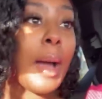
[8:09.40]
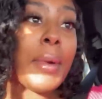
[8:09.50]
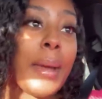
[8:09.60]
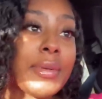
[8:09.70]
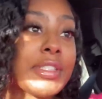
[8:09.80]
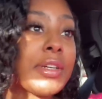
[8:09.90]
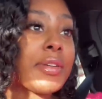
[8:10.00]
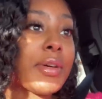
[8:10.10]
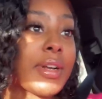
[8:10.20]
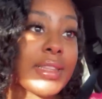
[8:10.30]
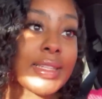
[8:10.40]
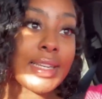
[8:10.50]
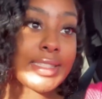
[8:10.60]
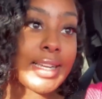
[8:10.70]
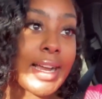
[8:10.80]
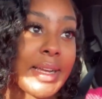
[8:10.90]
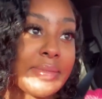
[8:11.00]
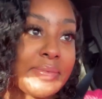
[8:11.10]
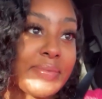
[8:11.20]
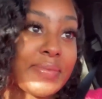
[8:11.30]
I'm happy she don't know nothing that she got
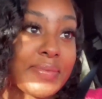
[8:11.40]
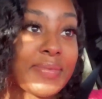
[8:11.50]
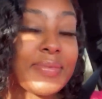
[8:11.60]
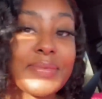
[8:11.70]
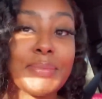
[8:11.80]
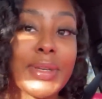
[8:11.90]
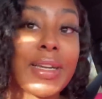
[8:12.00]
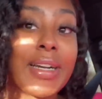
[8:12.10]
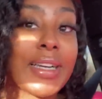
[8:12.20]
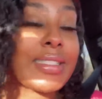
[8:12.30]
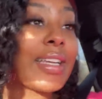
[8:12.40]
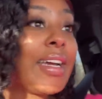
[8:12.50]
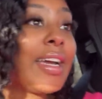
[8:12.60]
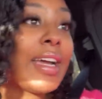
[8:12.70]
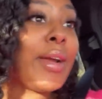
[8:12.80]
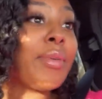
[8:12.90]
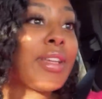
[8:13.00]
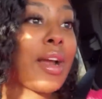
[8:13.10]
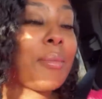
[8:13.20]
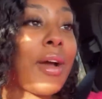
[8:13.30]
because it
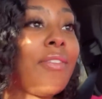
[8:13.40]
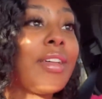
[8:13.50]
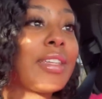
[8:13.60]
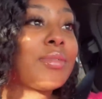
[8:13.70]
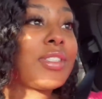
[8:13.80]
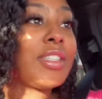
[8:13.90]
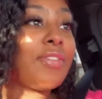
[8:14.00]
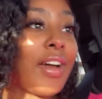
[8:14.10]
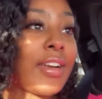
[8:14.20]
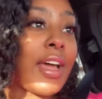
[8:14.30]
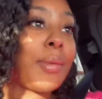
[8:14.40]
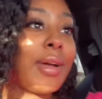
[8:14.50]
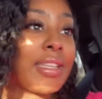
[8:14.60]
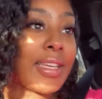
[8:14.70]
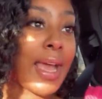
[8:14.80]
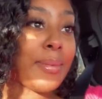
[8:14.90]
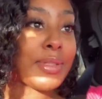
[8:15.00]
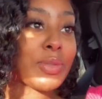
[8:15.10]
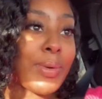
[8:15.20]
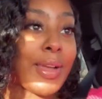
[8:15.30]
really hurt my feelings when she found out about the Gabby
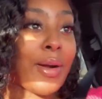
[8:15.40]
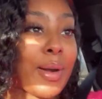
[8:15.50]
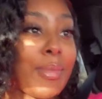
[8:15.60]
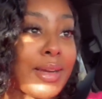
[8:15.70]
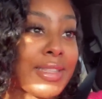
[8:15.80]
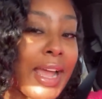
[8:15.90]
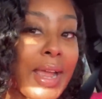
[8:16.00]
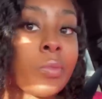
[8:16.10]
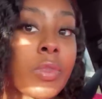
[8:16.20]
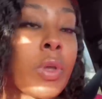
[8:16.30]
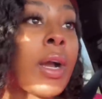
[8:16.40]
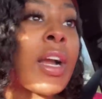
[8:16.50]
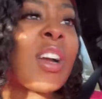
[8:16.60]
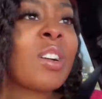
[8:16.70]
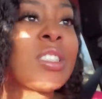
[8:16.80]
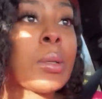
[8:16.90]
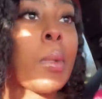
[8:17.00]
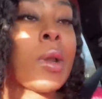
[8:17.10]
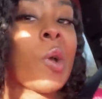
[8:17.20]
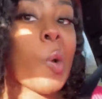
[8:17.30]
toy on her birthday. Do I got crushed in
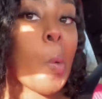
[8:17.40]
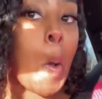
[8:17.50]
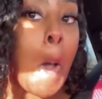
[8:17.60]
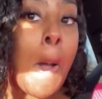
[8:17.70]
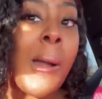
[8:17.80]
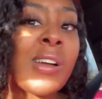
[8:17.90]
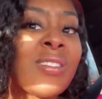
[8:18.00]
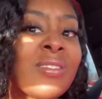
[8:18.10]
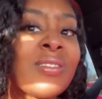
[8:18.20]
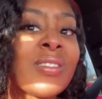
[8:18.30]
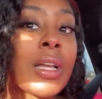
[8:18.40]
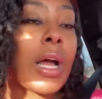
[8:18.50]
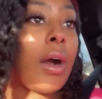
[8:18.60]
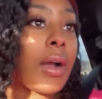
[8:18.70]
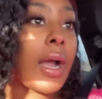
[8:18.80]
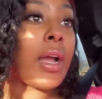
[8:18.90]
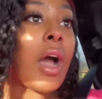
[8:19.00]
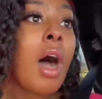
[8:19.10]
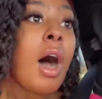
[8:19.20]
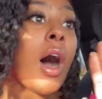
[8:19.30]
my nose?
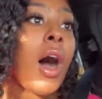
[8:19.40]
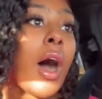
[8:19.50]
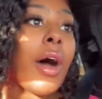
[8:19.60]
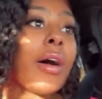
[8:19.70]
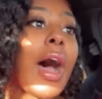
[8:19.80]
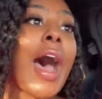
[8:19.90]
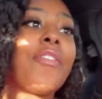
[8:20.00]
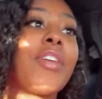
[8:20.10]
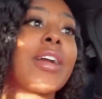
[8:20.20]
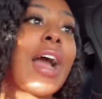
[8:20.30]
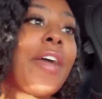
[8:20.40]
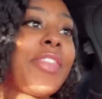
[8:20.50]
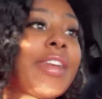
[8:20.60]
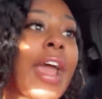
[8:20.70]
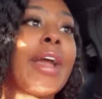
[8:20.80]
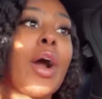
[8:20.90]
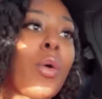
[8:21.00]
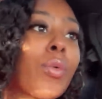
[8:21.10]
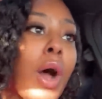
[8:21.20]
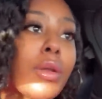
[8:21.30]
Okay. I forgot the dang
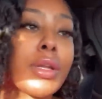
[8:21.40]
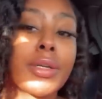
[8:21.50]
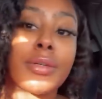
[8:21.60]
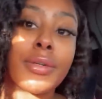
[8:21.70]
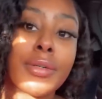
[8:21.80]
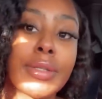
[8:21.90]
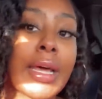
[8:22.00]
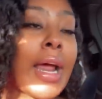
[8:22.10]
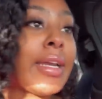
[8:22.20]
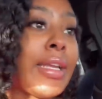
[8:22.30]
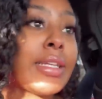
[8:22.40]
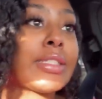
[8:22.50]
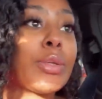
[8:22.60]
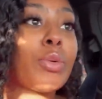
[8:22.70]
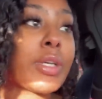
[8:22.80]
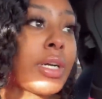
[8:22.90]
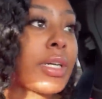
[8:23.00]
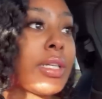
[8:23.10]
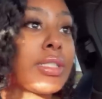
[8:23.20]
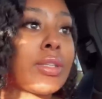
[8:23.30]
on roller that I needed to do the
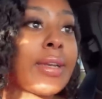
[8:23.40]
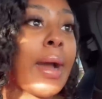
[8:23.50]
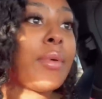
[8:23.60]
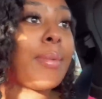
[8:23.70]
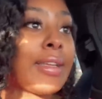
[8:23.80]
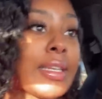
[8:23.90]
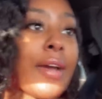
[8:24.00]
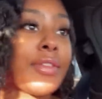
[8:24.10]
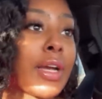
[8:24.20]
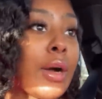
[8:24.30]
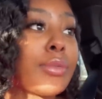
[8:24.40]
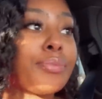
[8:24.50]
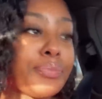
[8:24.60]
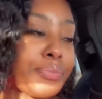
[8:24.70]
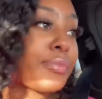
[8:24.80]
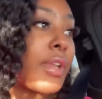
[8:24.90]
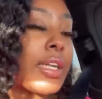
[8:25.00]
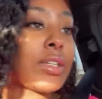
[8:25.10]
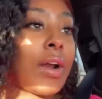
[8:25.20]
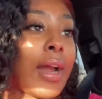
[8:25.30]
cookies. So now we about to have to go
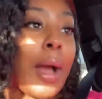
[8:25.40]
it's alright.